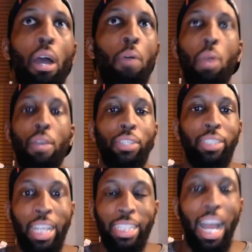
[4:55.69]
or whatever
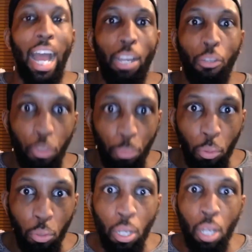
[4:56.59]
take the eye off the
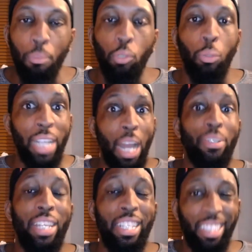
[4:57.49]
ball between now and the
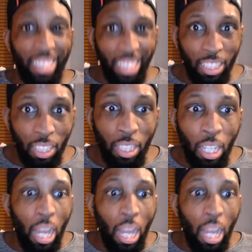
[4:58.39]
end of the season,